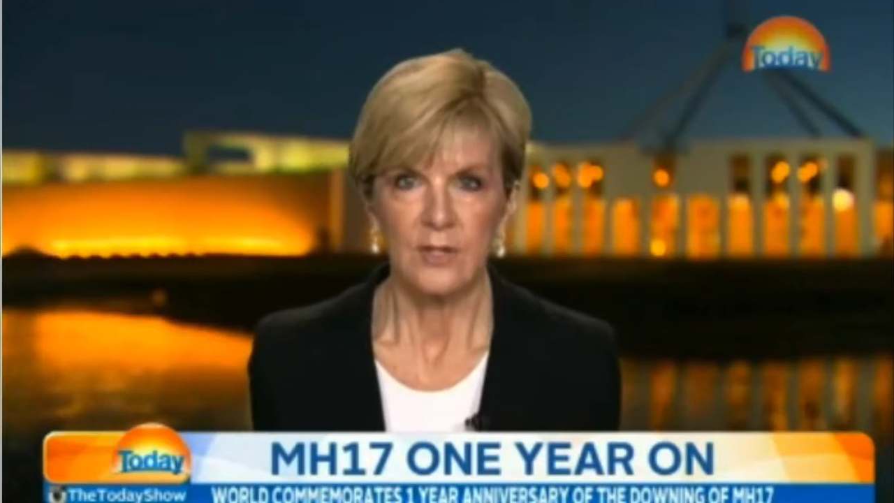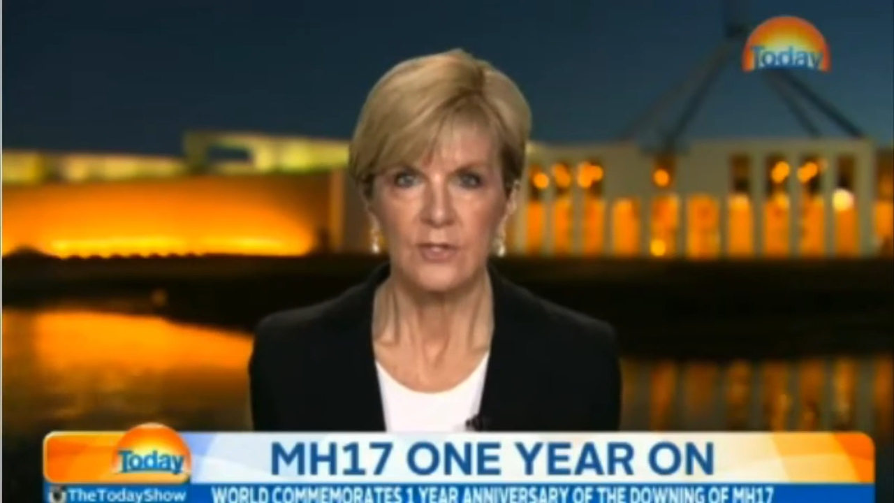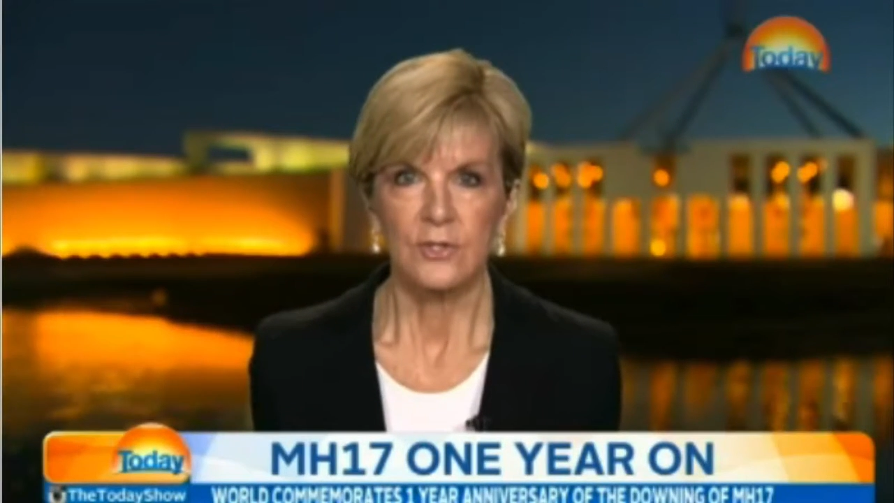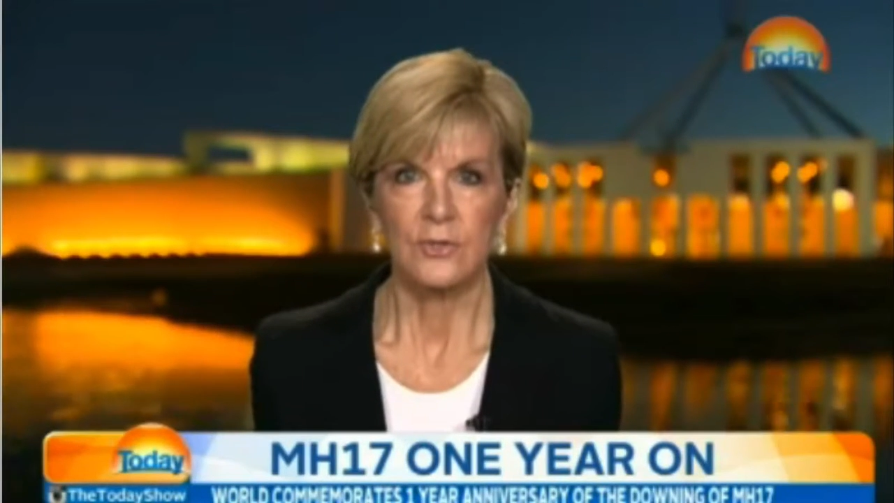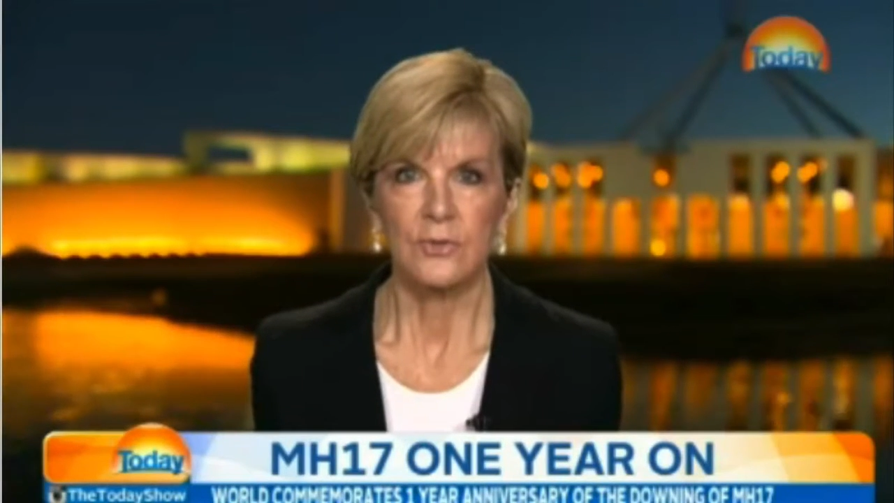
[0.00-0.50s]

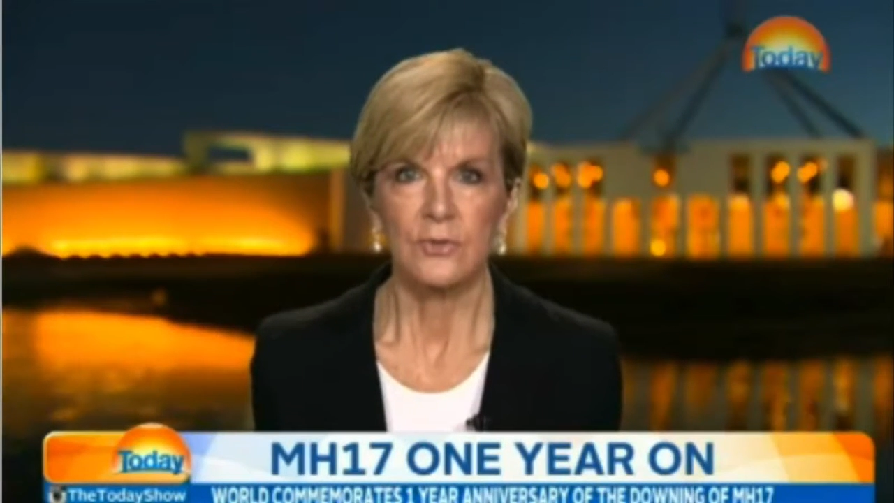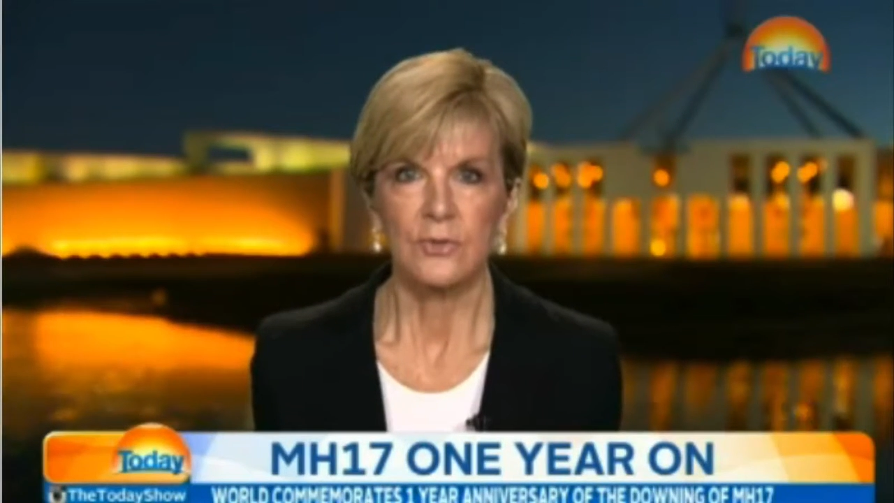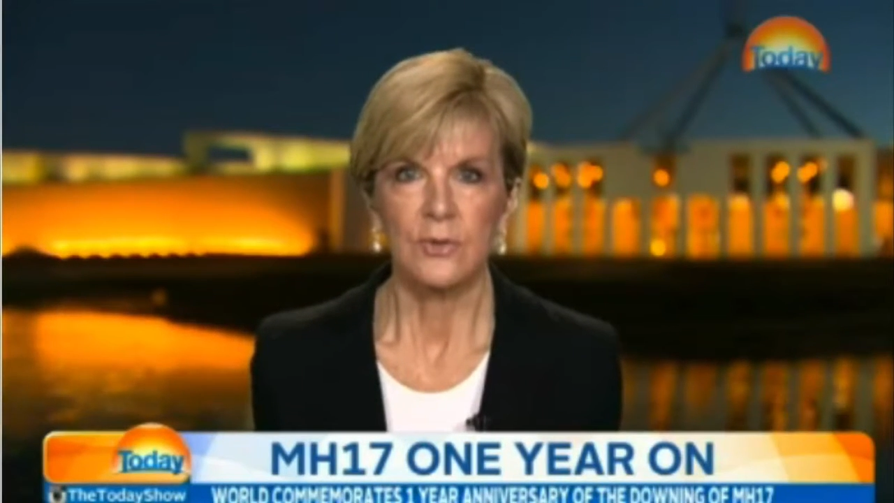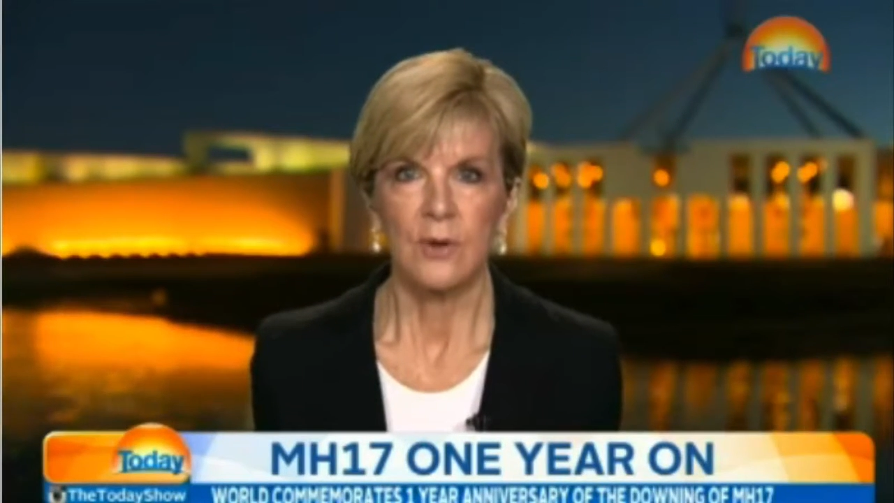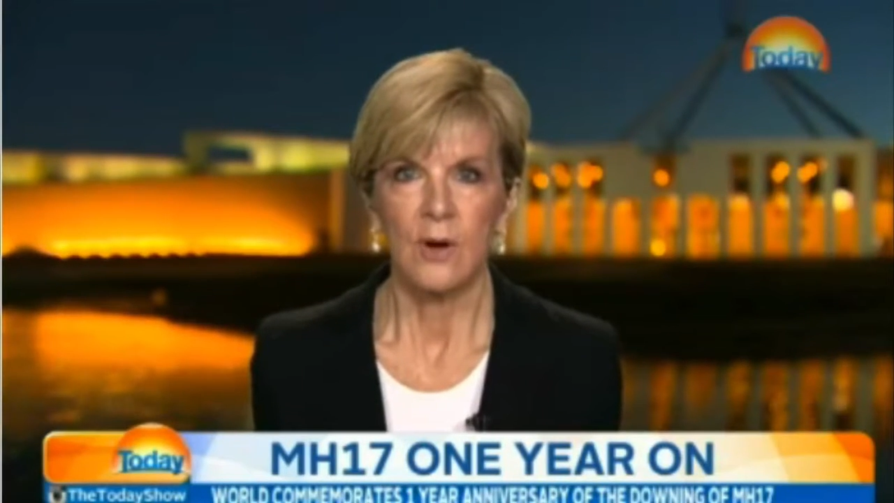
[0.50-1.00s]

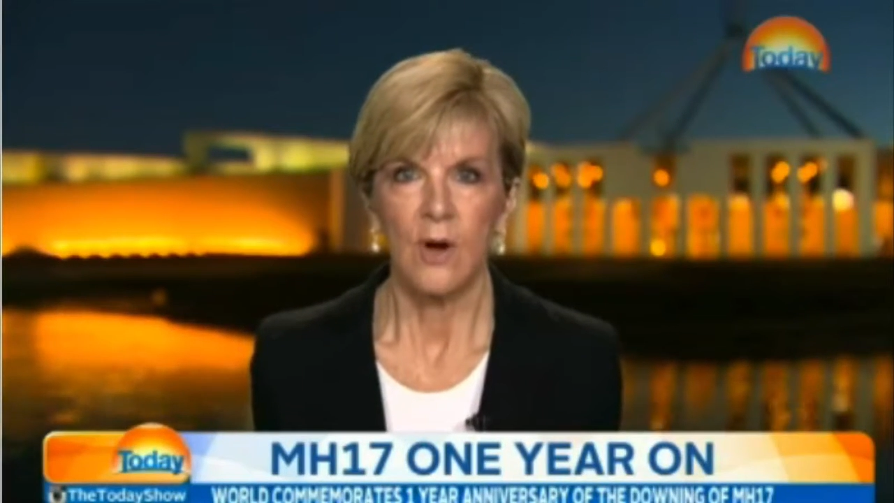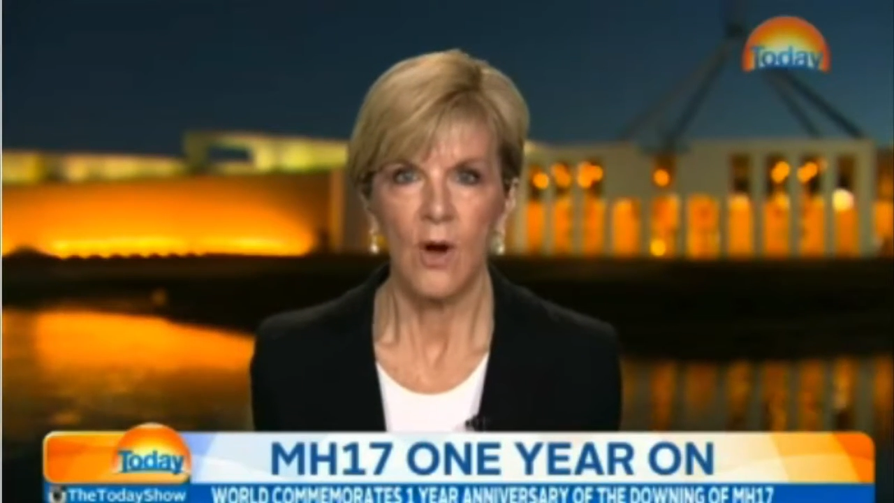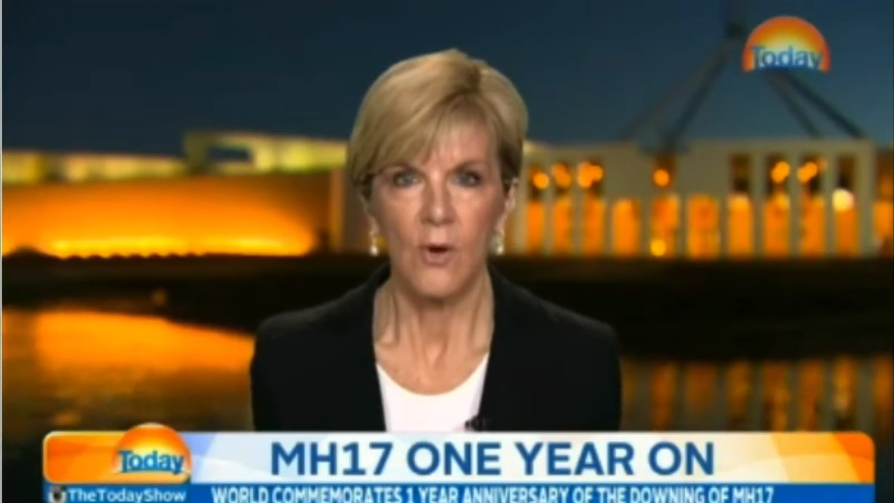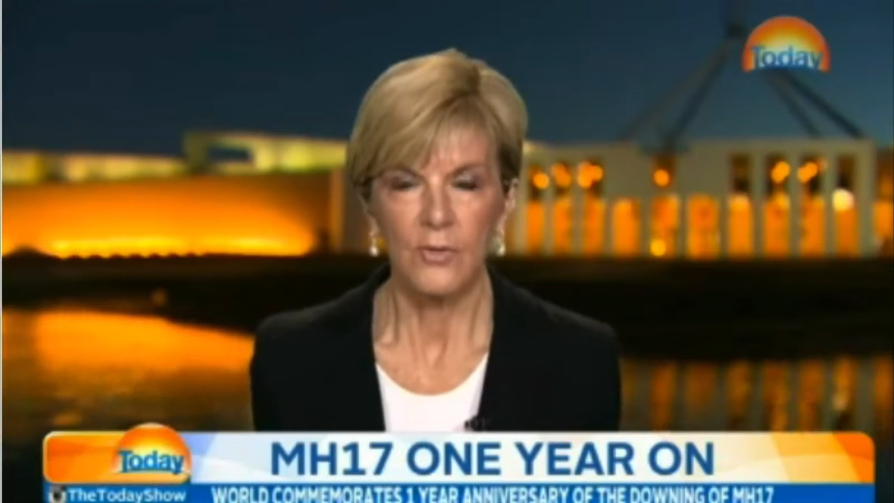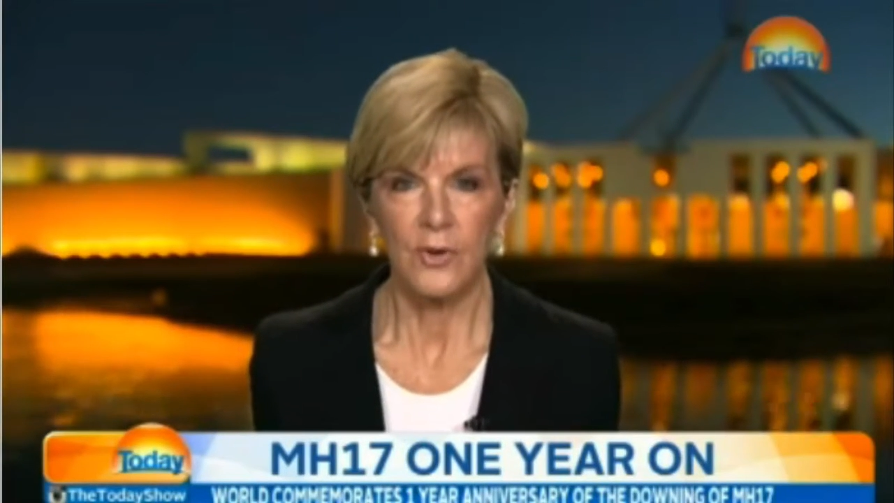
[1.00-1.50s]
to
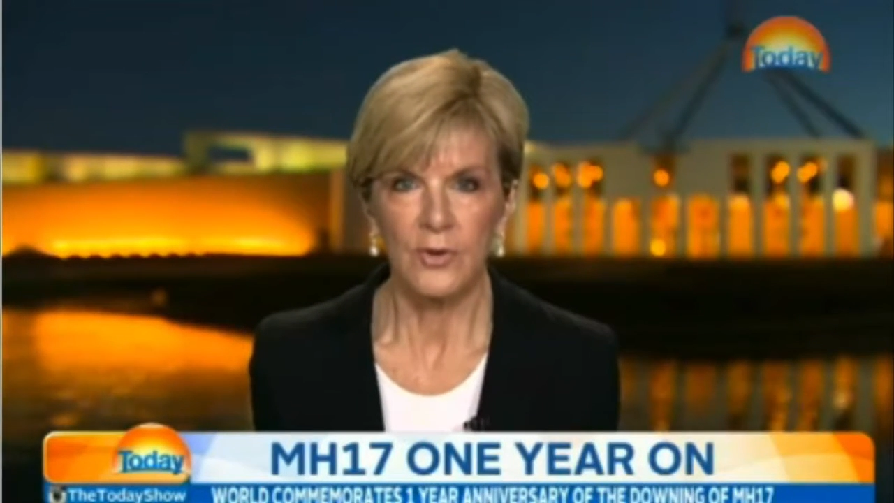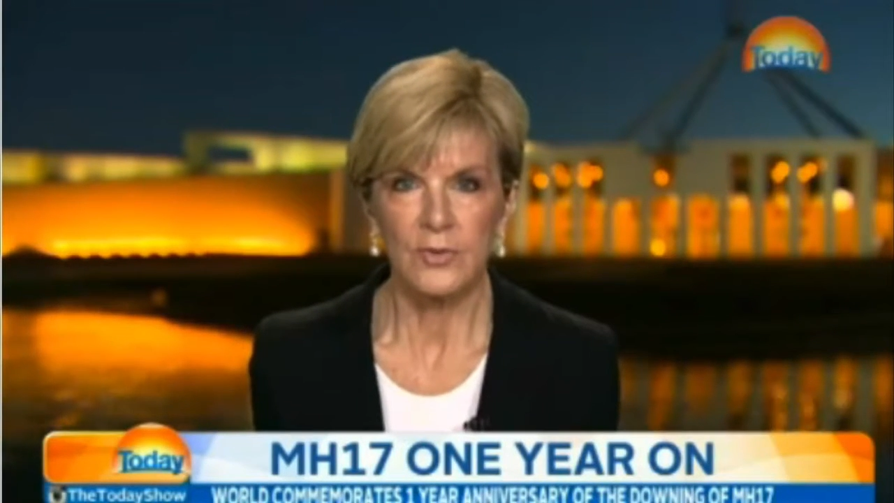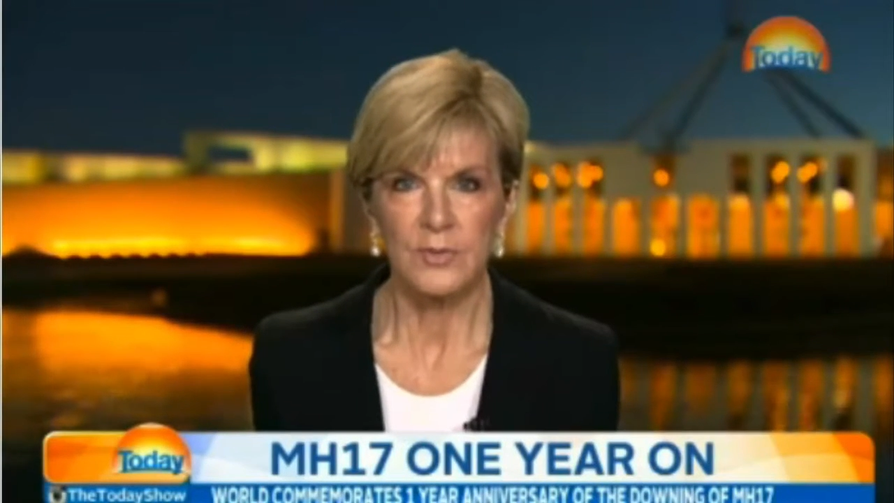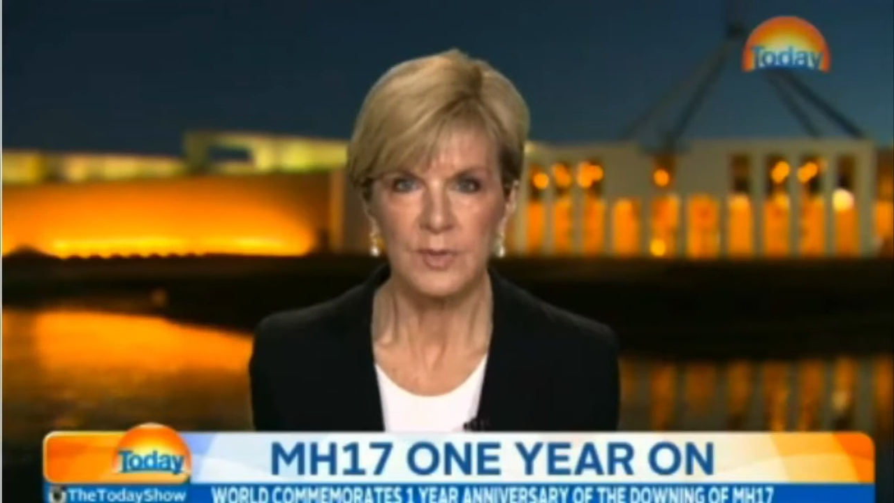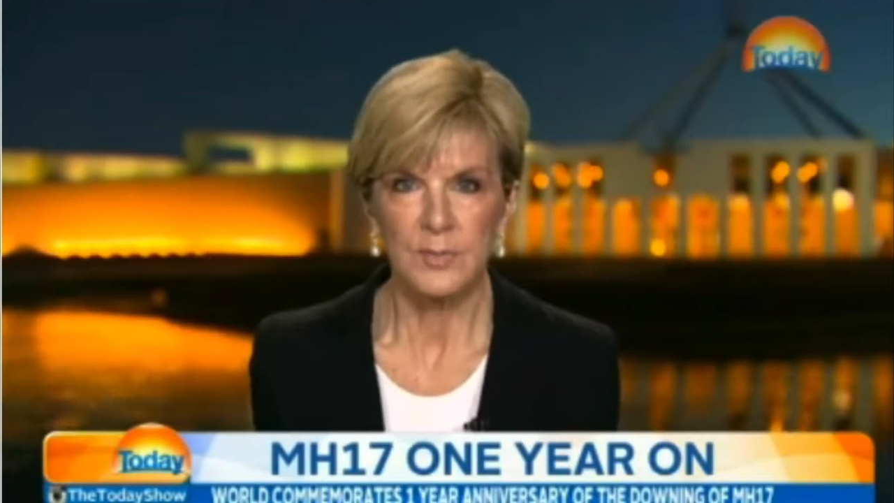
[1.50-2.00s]
hold
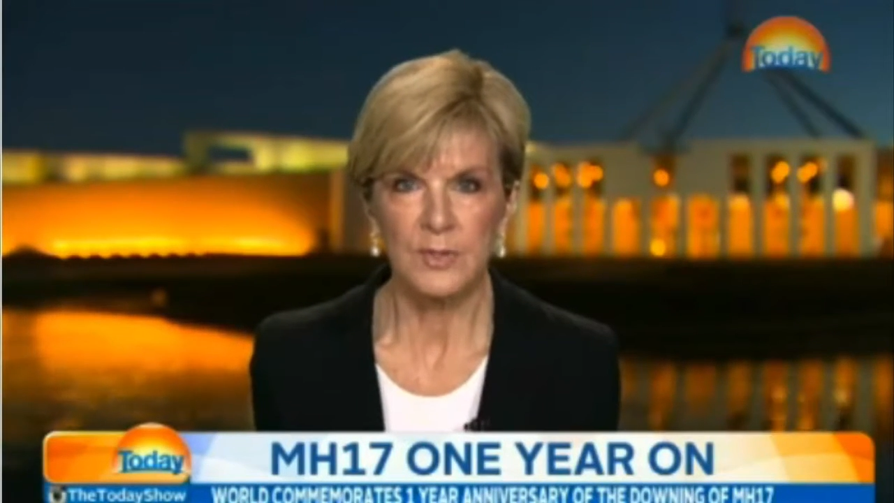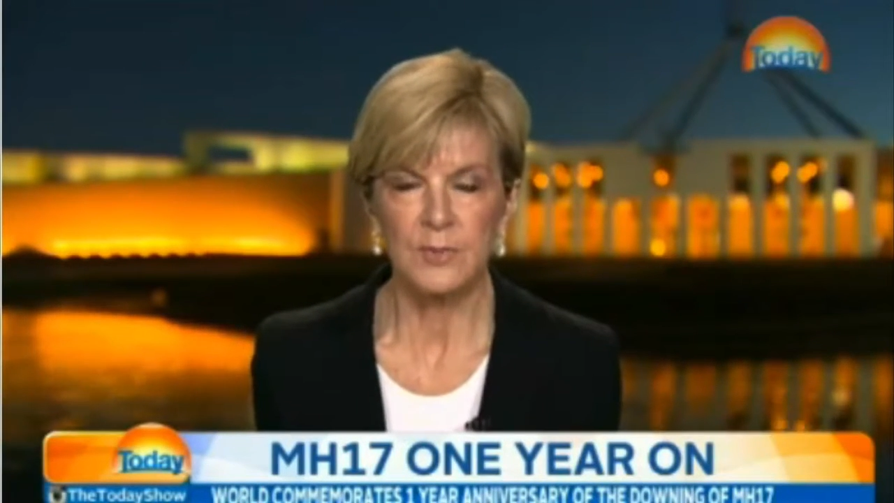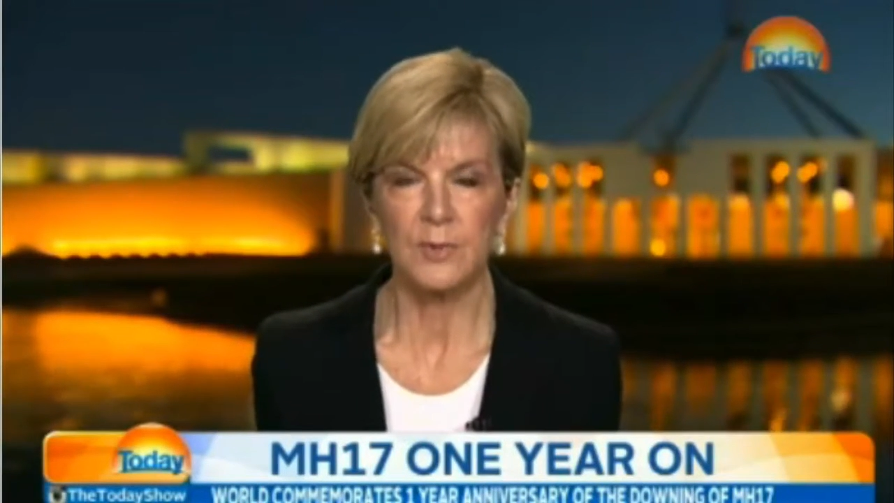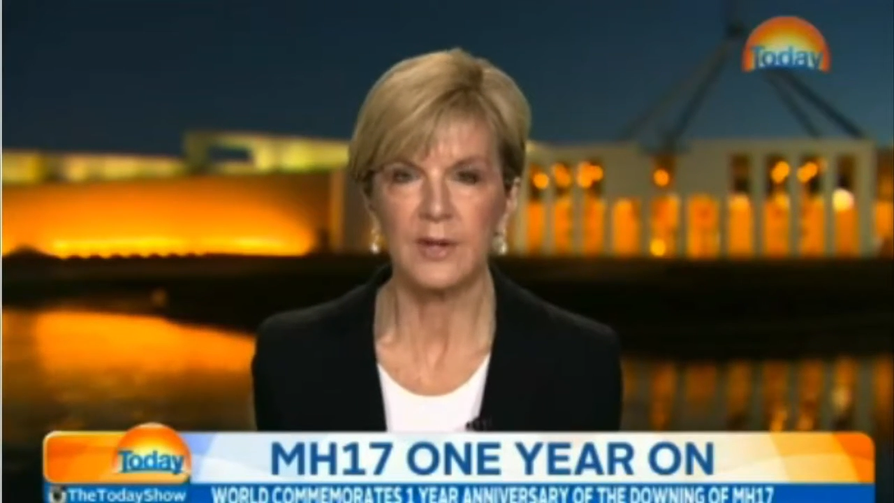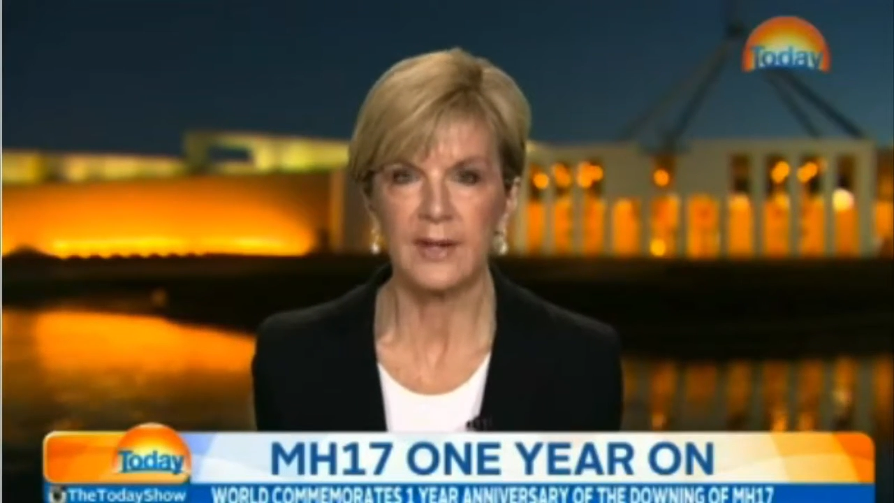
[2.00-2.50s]
those responsible